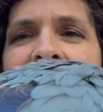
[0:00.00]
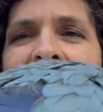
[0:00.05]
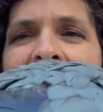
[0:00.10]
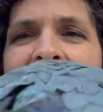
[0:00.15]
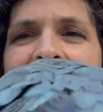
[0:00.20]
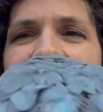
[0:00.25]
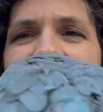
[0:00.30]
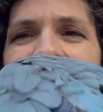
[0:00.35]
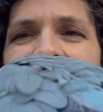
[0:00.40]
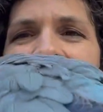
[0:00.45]

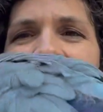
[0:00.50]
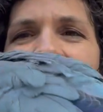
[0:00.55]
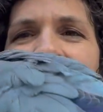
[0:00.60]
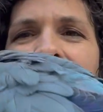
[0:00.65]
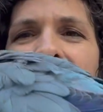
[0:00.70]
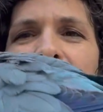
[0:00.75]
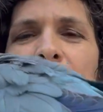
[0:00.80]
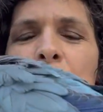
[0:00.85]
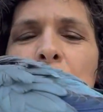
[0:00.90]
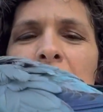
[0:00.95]
And
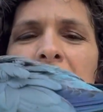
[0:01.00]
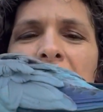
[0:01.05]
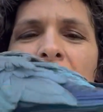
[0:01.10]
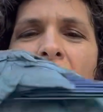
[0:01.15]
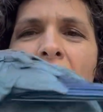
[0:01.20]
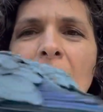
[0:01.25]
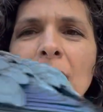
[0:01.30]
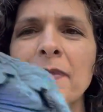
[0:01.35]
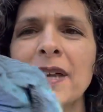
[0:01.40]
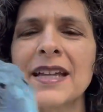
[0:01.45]
everyone
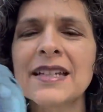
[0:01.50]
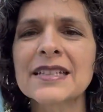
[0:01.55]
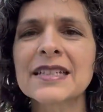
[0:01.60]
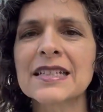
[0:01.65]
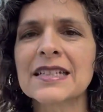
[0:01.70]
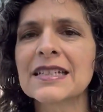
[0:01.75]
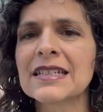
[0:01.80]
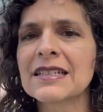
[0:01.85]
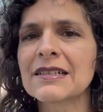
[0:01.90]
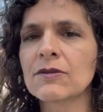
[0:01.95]

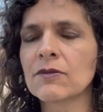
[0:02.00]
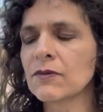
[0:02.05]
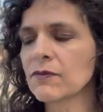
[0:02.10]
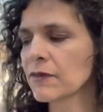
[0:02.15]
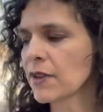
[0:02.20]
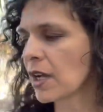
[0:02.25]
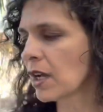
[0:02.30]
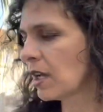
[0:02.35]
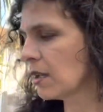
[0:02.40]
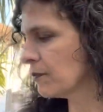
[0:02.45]
commented
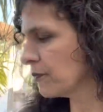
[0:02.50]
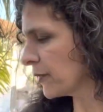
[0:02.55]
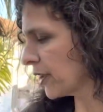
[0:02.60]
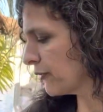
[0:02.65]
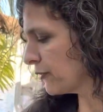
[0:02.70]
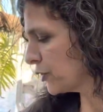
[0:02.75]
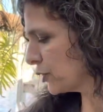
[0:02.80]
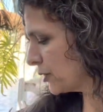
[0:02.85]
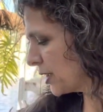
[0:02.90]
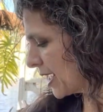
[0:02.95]
a
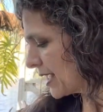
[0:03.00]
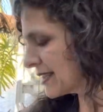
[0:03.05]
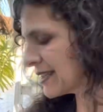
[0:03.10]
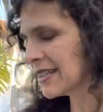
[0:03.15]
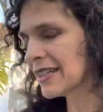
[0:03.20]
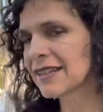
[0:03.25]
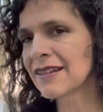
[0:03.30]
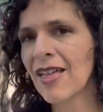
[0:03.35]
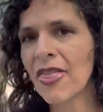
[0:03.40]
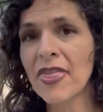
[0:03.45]
few days
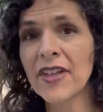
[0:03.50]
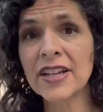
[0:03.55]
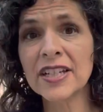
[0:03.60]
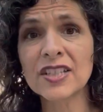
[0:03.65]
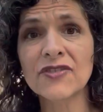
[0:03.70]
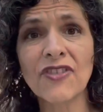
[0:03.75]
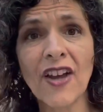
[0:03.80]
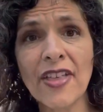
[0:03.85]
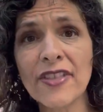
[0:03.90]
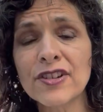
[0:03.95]
in that
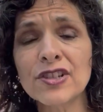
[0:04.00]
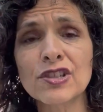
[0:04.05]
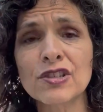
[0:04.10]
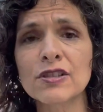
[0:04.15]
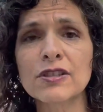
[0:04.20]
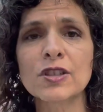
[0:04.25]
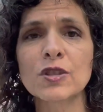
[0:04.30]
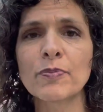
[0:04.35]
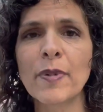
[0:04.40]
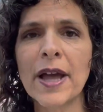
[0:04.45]
his feathers
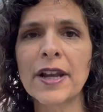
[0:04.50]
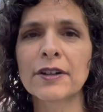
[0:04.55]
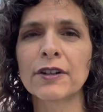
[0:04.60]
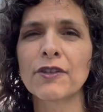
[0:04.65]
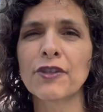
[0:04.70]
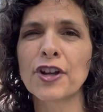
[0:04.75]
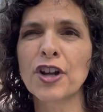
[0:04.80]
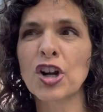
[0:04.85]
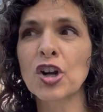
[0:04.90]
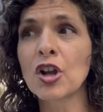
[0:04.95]
looked better.
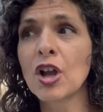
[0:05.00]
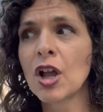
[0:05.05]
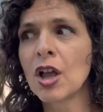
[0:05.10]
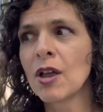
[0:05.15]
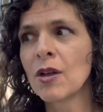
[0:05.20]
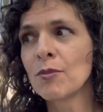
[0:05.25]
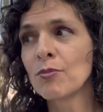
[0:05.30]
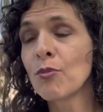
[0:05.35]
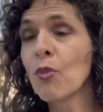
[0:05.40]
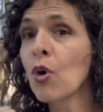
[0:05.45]
They're
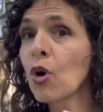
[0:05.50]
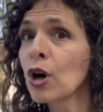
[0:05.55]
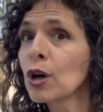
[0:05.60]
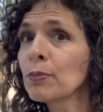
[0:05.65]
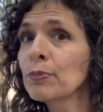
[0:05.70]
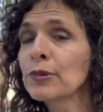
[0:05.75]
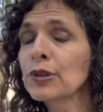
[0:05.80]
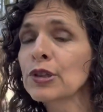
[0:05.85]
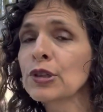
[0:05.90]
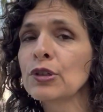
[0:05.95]
more
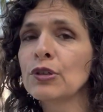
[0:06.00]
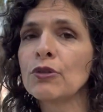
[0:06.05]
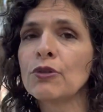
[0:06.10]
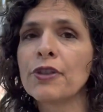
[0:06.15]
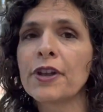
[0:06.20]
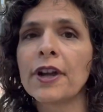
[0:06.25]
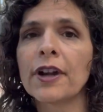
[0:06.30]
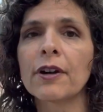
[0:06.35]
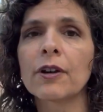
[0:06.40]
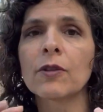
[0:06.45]
blue,
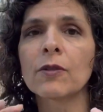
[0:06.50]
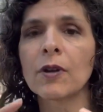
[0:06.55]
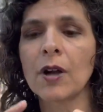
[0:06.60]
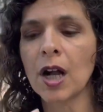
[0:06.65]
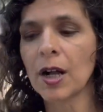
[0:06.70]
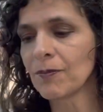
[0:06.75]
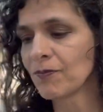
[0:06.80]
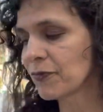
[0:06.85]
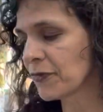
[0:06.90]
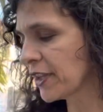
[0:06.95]

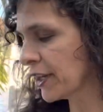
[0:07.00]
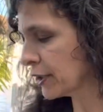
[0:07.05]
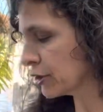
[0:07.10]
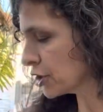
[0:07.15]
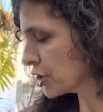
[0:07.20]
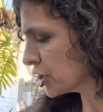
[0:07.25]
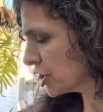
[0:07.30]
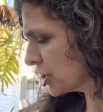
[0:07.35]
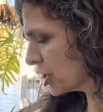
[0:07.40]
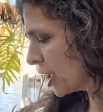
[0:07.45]
they're
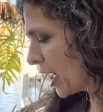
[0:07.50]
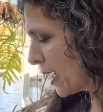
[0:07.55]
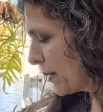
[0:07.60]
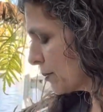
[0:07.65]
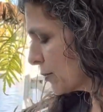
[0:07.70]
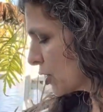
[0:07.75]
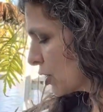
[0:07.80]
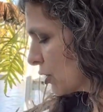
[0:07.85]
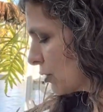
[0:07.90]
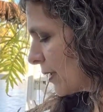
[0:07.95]

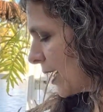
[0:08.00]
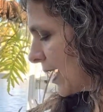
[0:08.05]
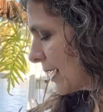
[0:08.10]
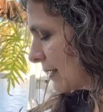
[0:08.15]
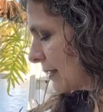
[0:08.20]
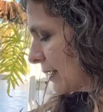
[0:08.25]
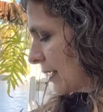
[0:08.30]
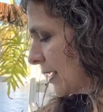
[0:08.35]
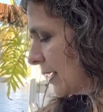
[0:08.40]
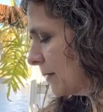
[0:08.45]
shaped
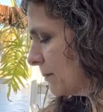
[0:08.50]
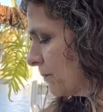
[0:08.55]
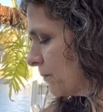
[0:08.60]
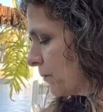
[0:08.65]
correctly.